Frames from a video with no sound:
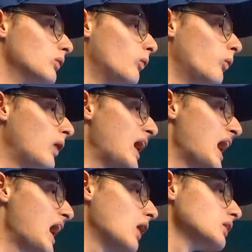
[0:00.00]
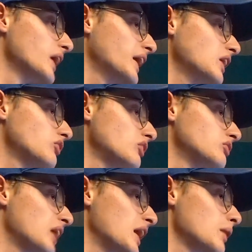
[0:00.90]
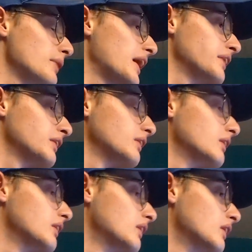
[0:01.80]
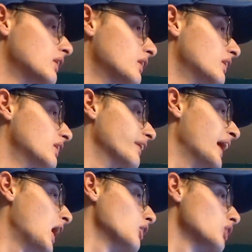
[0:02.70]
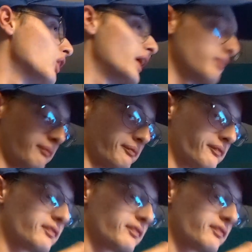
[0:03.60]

Wow, ladies and gentlemen, that'll do it.